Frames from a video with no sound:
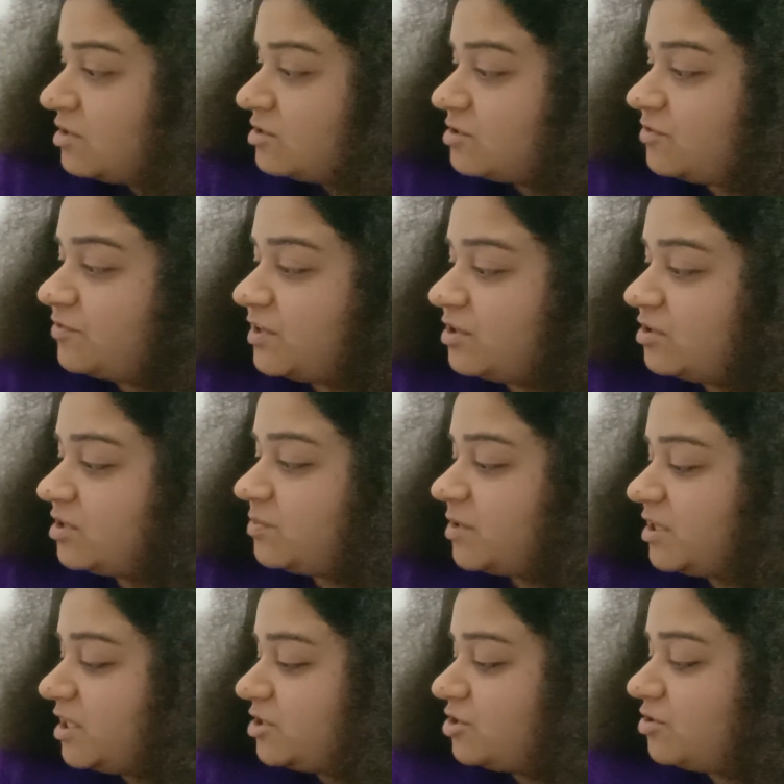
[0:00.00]
So
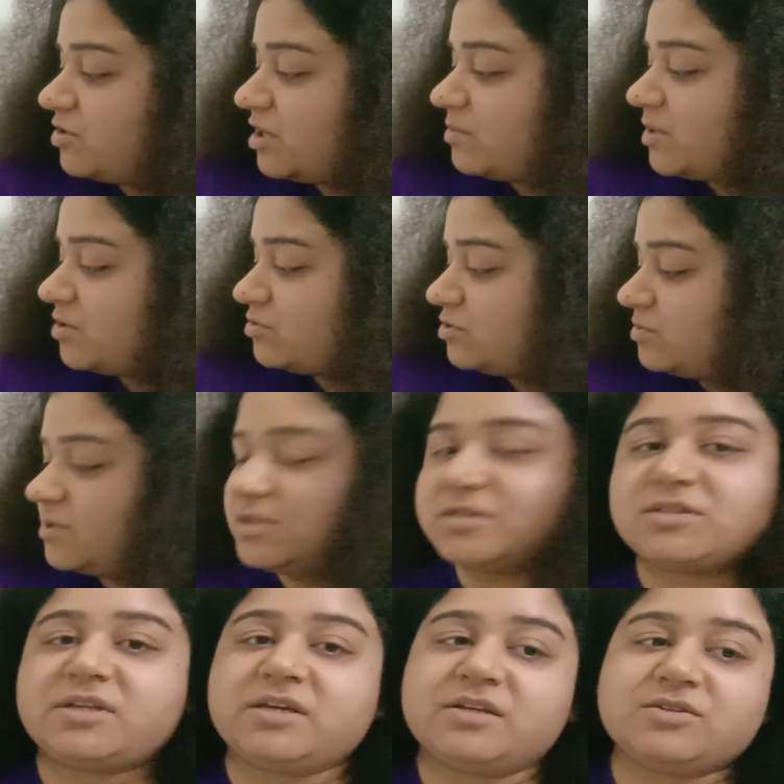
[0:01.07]
phenotypic ratio came out to be
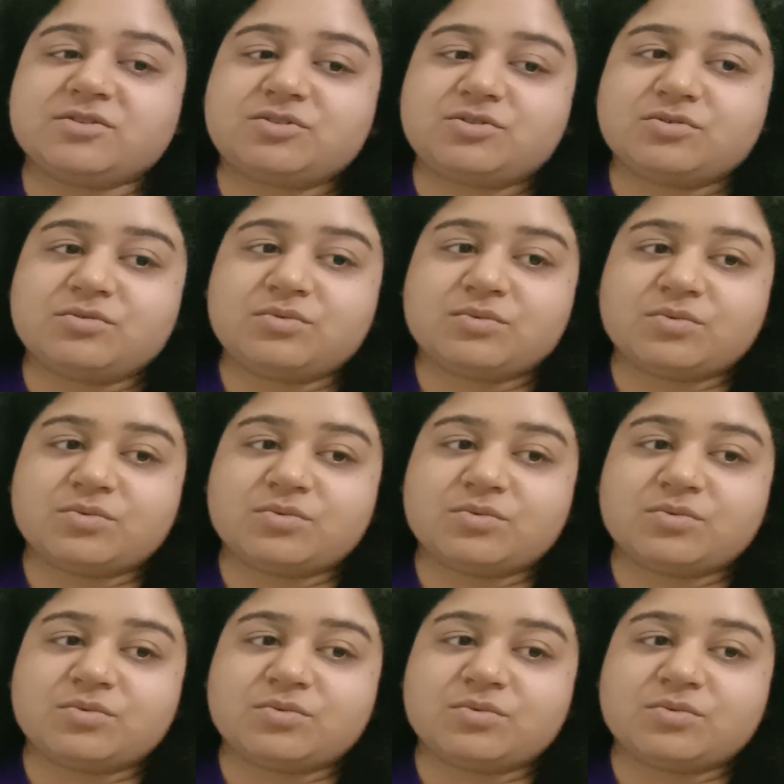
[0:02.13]
3 is to